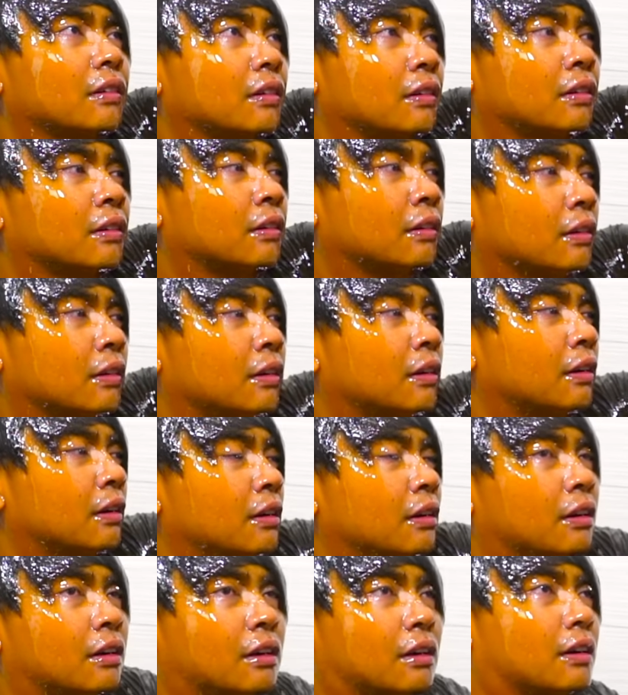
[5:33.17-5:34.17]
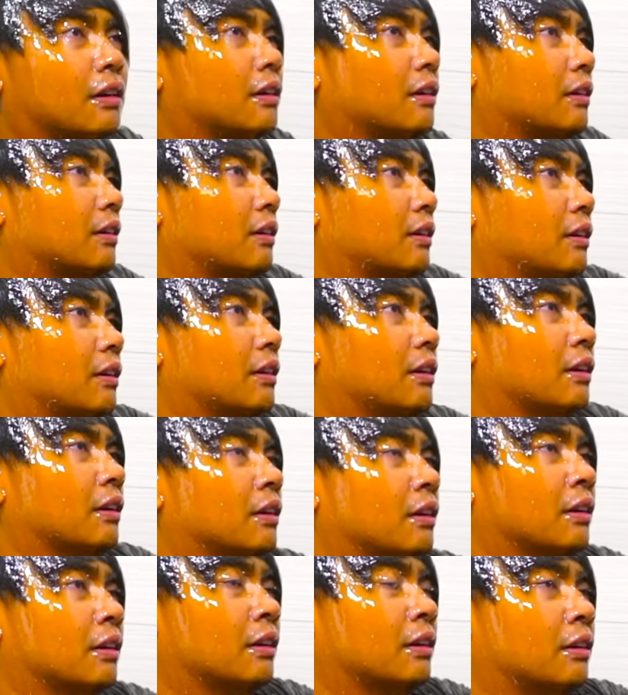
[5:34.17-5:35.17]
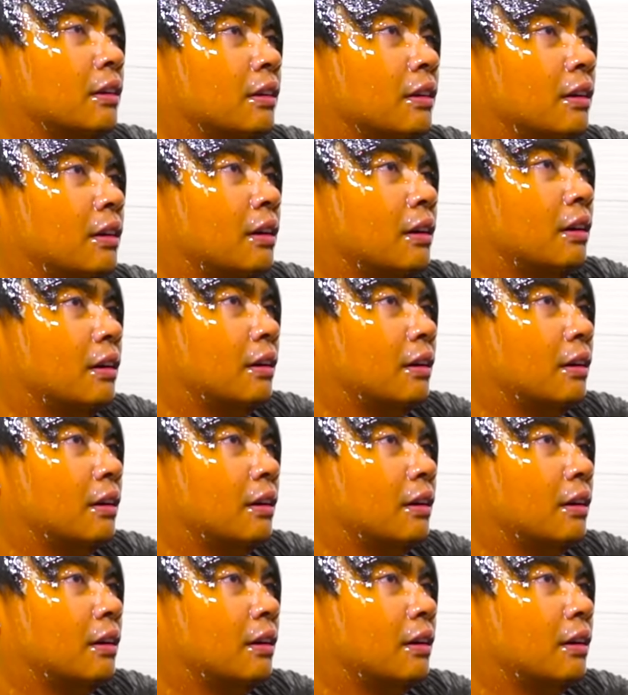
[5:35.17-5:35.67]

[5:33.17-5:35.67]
(silence)